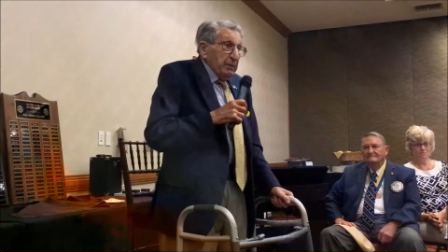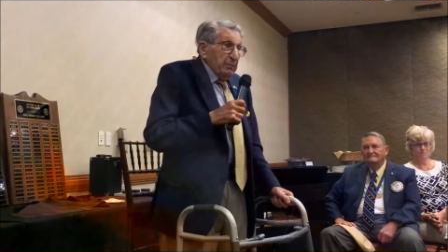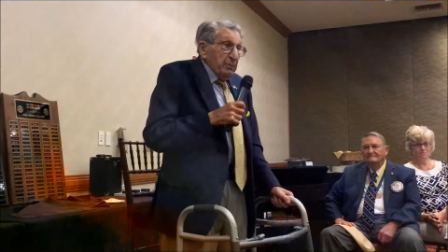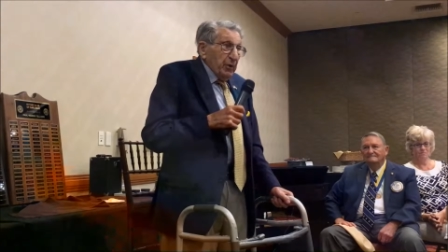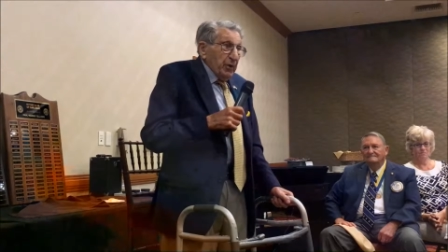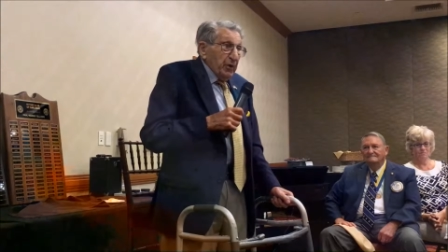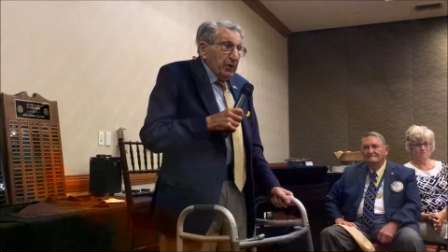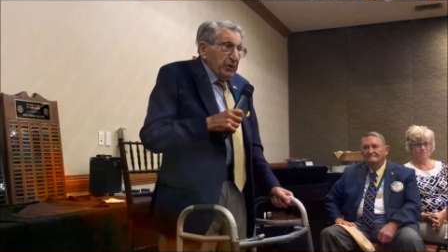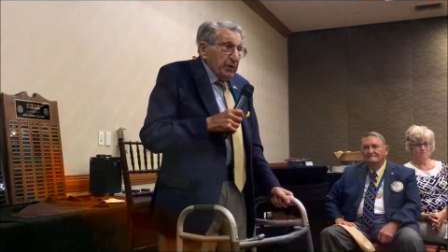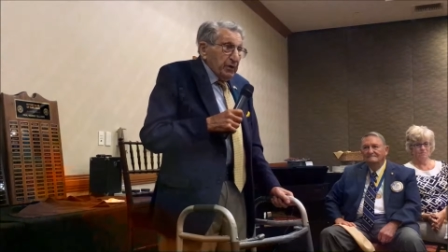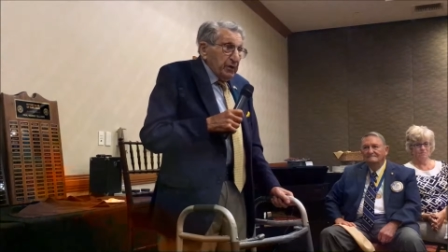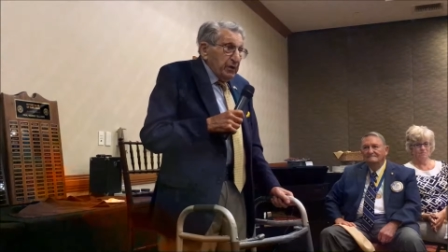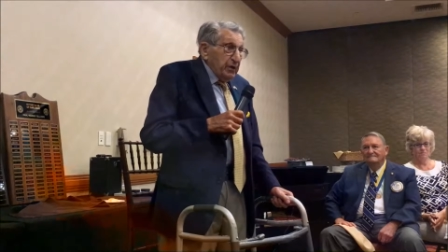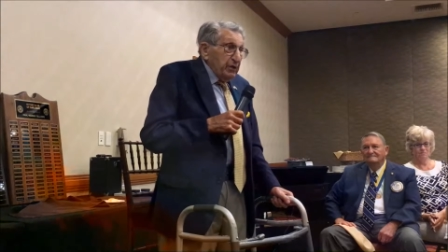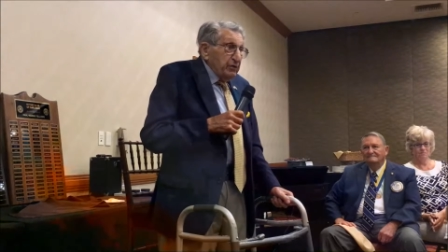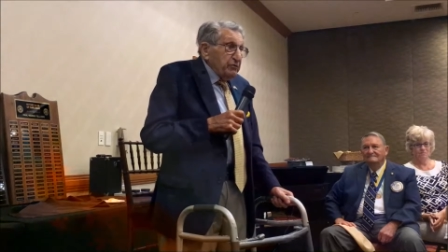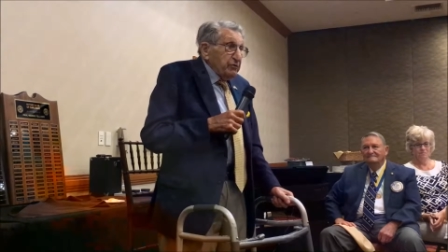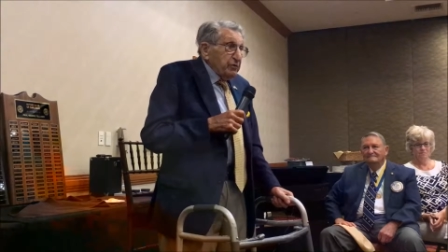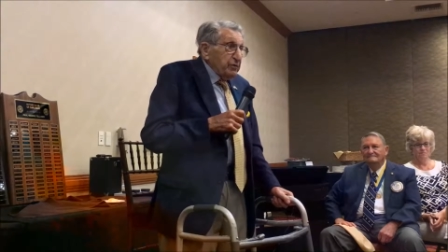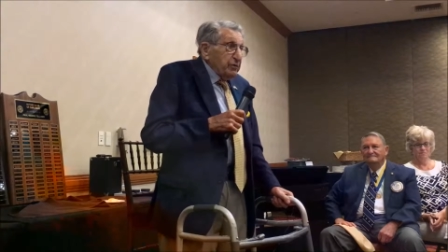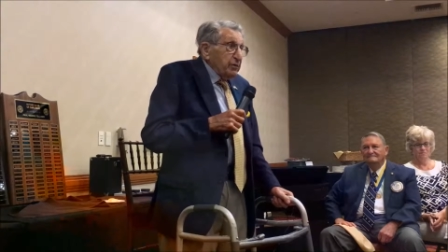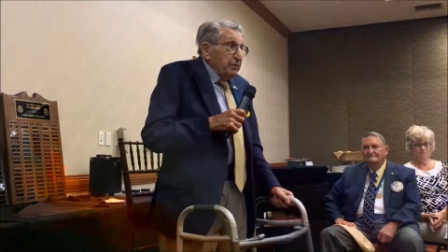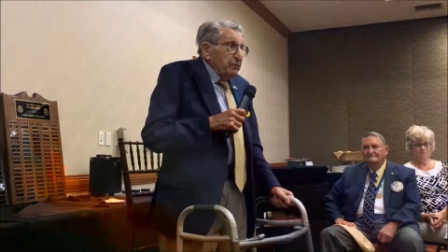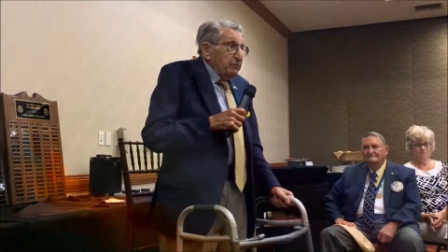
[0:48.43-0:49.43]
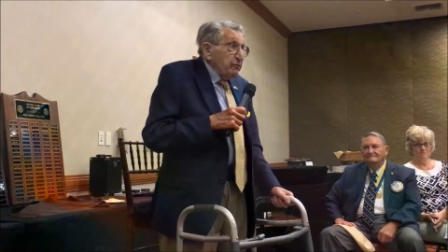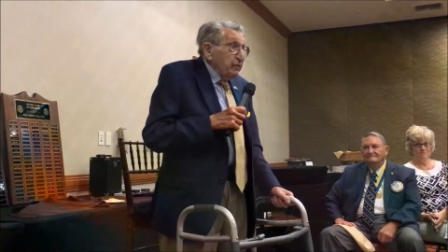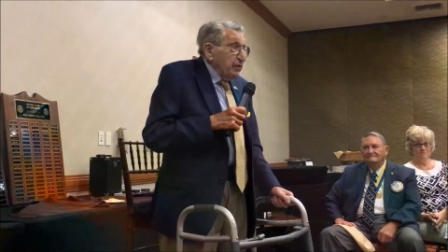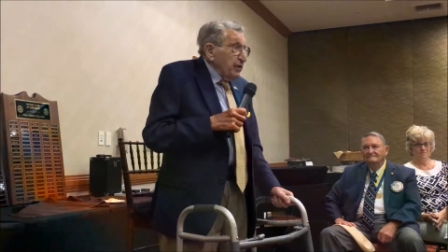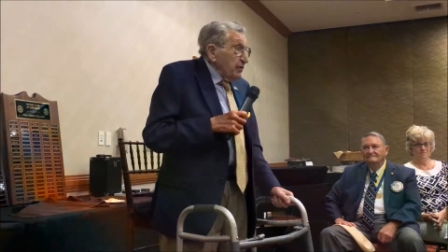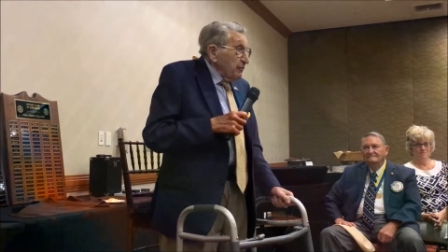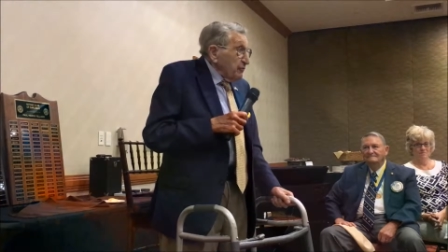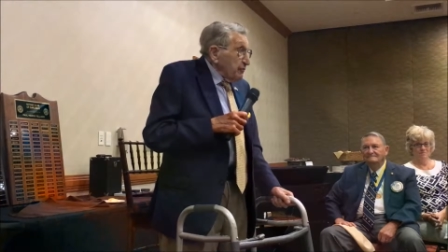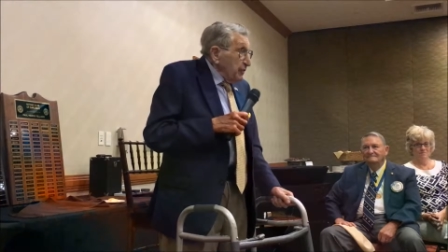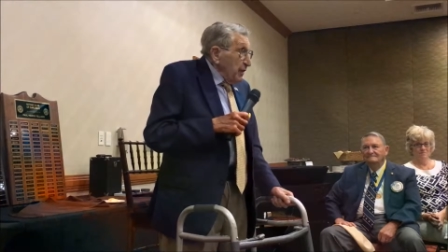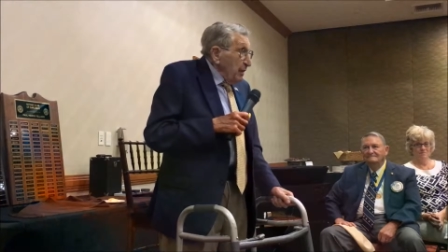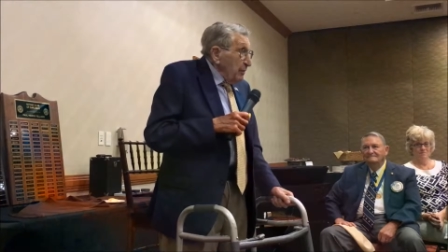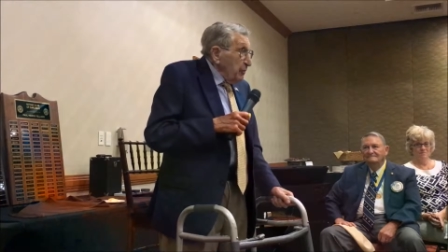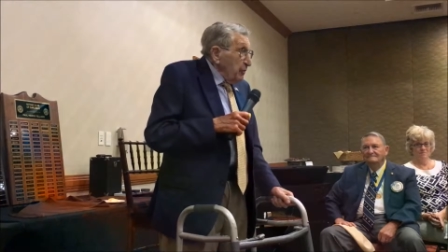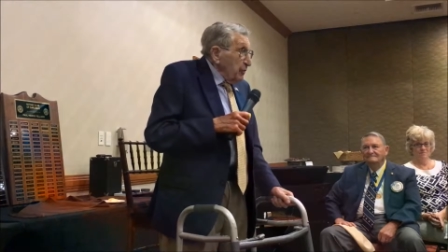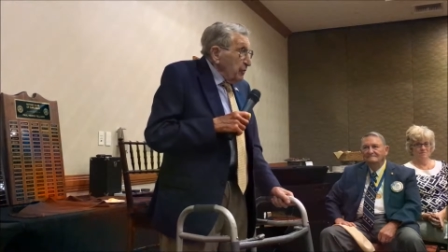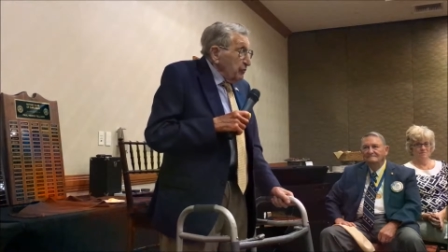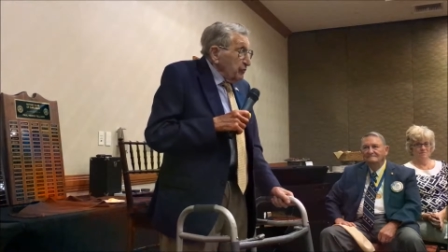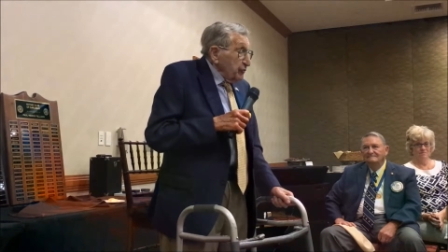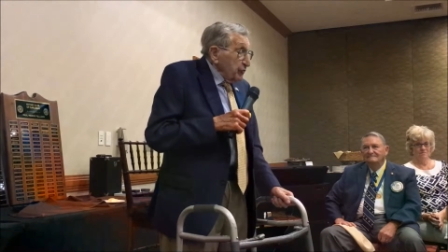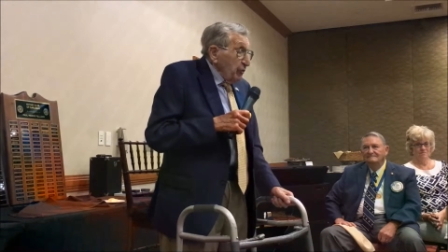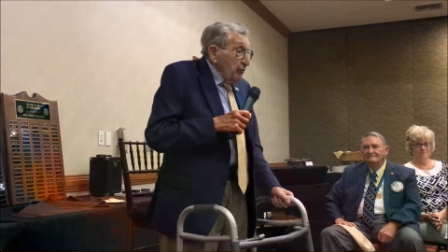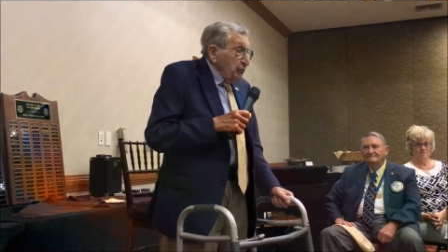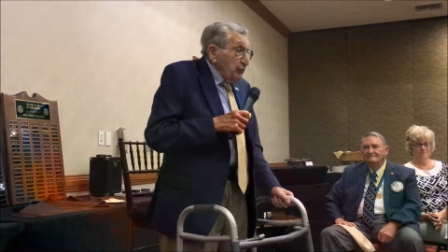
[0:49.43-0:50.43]
the American Legion, VFW,
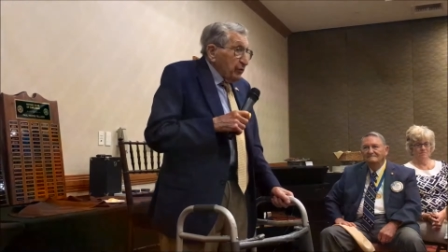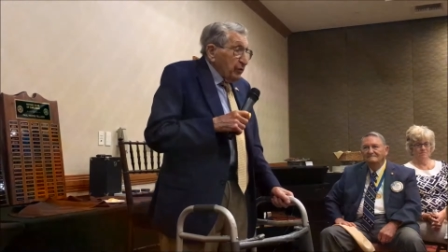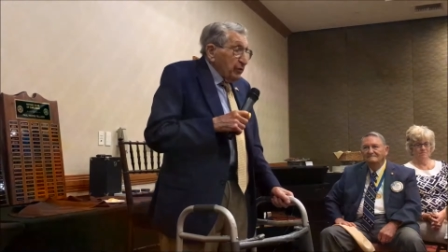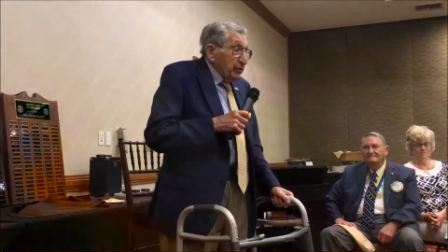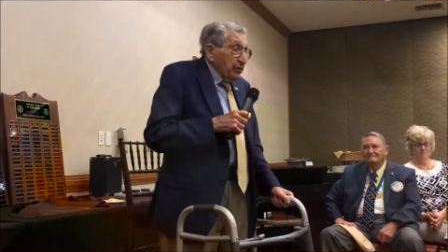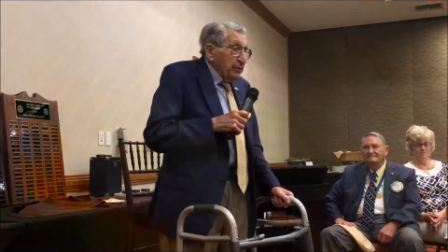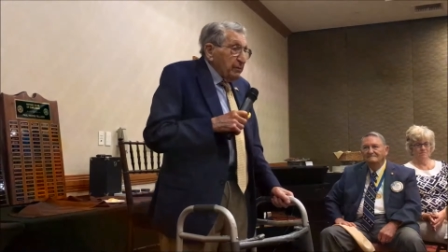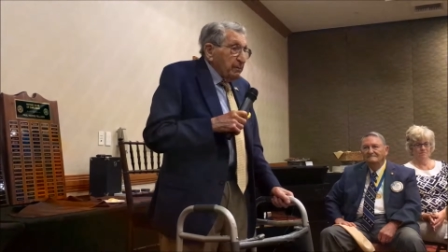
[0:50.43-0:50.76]
and so forth.